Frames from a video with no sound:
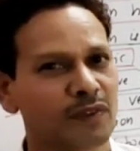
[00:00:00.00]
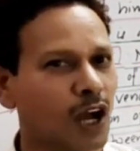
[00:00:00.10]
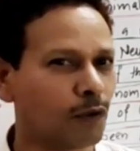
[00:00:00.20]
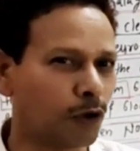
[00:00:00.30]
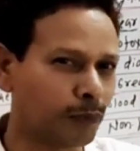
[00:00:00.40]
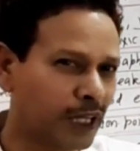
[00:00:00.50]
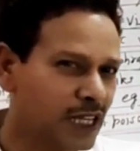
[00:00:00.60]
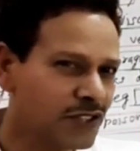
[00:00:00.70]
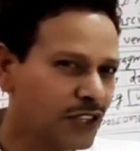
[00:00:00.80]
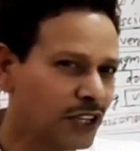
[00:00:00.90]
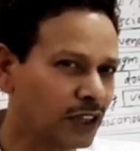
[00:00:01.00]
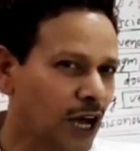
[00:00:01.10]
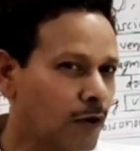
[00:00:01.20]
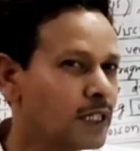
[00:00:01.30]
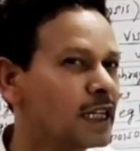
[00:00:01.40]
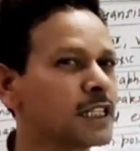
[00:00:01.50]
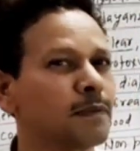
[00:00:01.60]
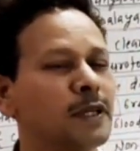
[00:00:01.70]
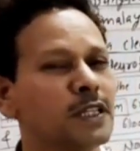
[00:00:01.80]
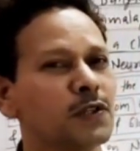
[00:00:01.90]
Out of these 3,000
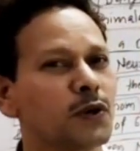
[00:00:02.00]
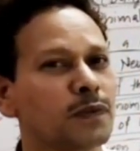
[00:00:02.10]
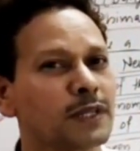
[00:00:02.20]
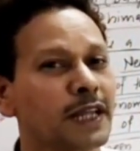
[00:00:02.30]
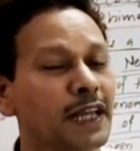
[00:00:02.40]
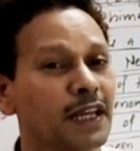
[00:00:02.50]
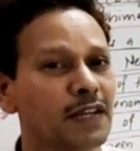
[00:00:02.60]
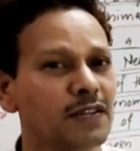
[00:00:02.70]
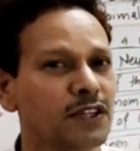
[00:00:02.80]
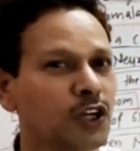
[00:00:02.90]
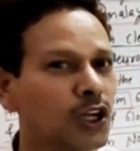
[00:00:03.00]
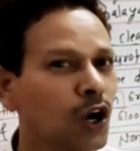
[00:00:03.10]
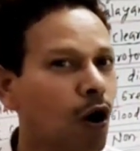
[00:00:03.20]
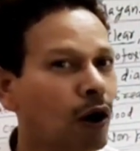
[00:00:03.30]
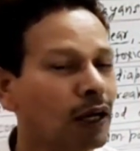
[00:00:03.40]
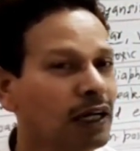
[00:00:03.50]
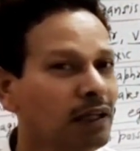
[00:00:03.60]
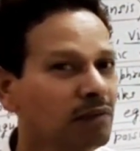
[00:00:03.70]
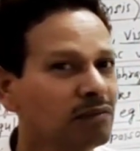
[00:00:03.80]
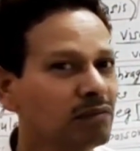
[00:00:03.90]
species of snakes, only